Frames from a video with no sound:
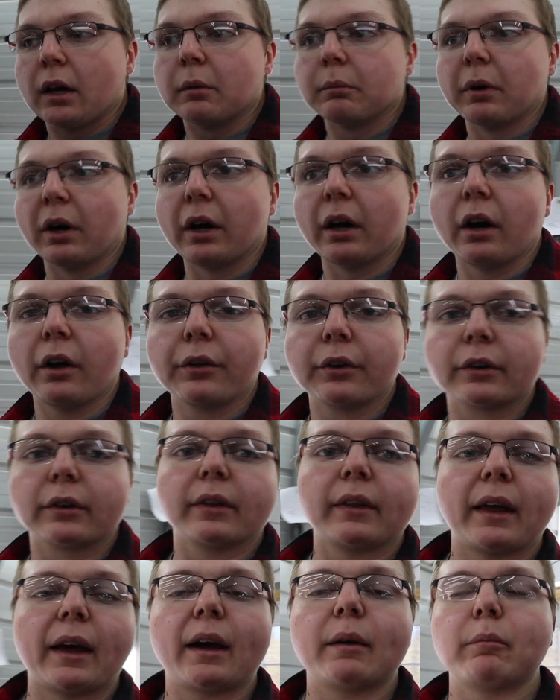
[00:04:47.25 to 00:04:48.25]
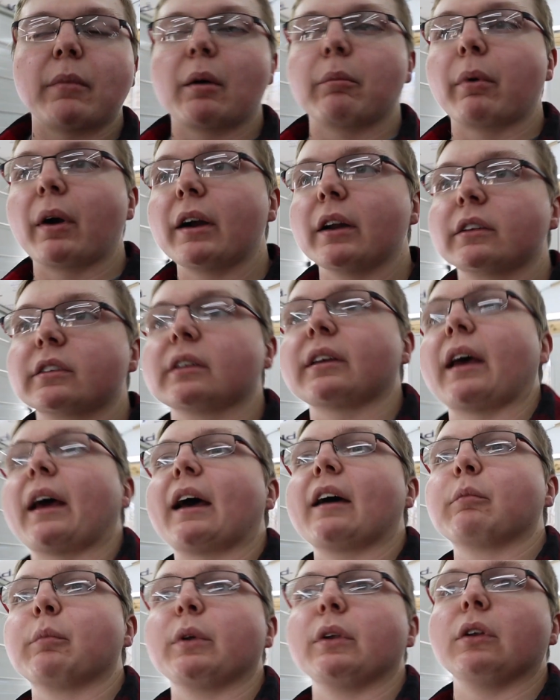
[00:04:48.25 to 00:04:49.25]
But other than that, my brakes
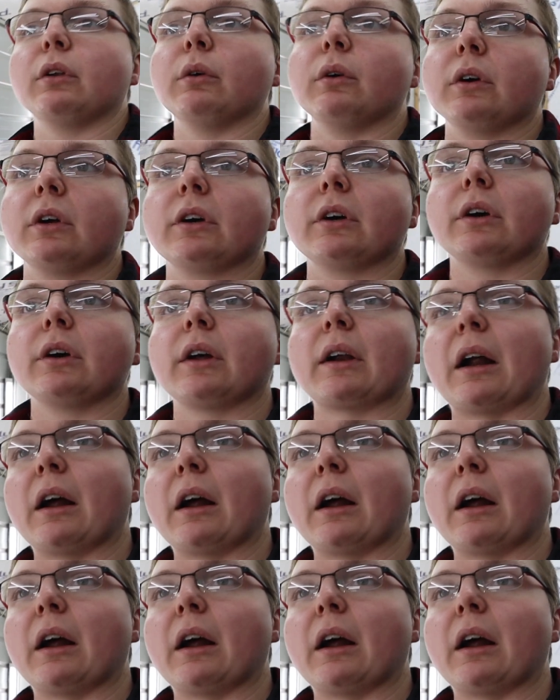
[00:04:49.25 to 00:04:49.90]
have been doing good.